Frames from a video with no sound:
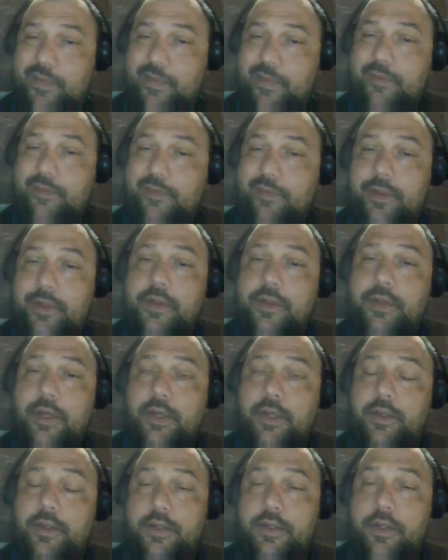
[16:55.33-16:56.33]

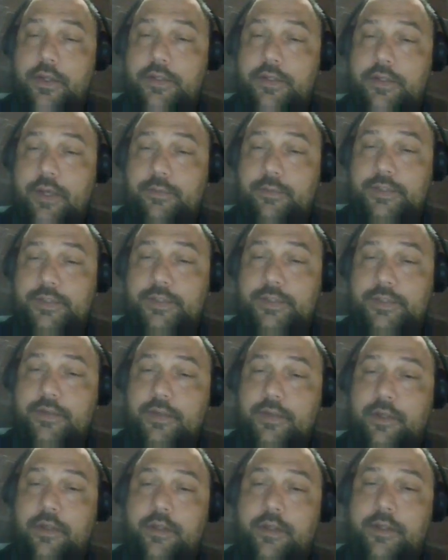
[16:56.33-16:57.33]
in the same
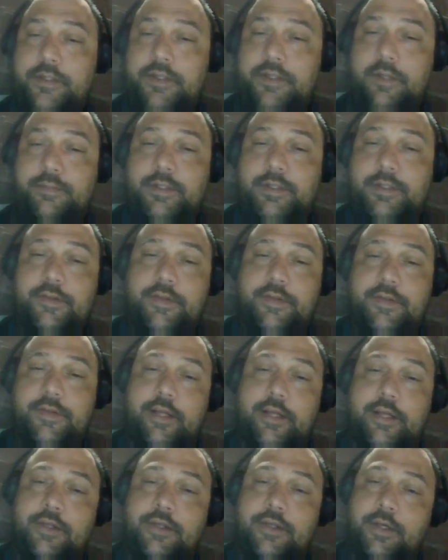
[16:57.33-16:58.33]
sense
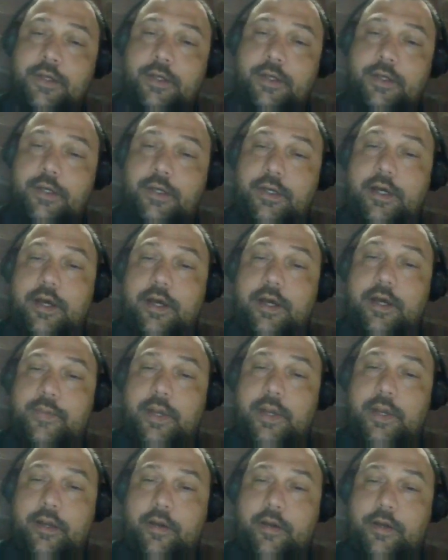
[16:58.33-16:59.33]
that
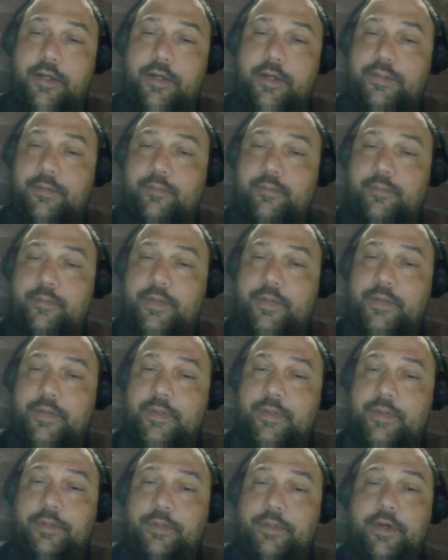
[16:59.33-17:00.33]
anarchism is a
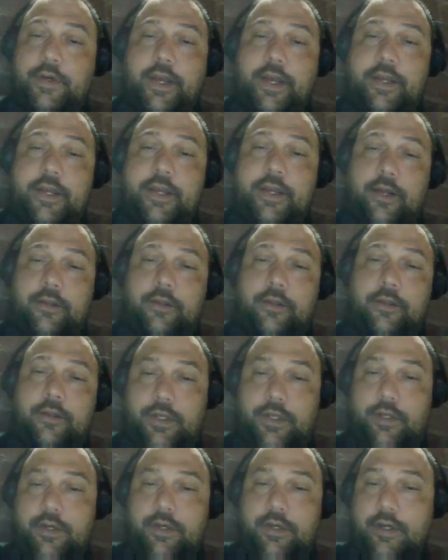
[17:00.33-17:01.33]
flawed
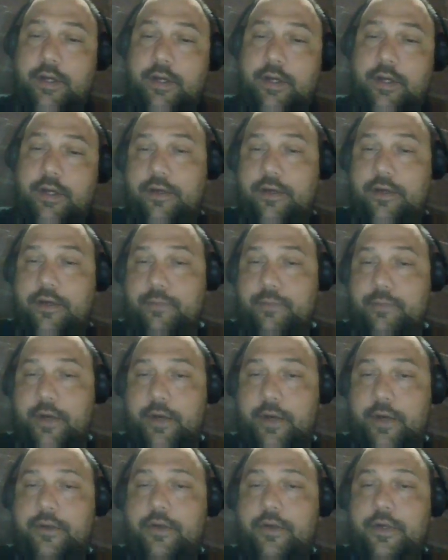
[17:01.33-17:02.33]
ideology
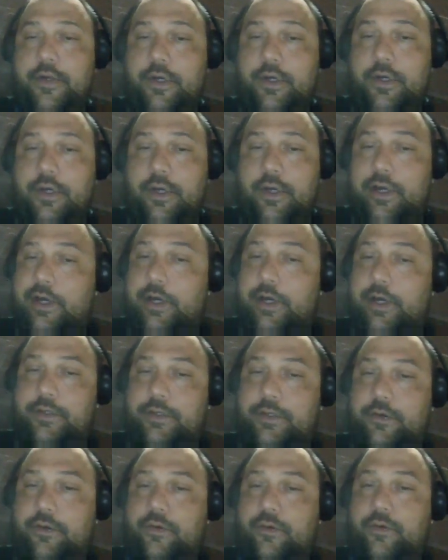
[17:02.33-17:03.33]
compared
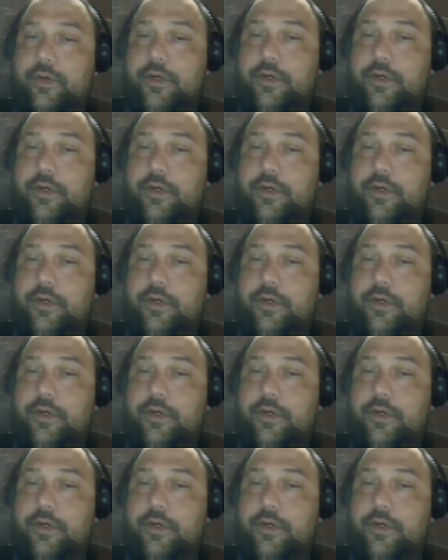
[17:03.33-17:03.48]
to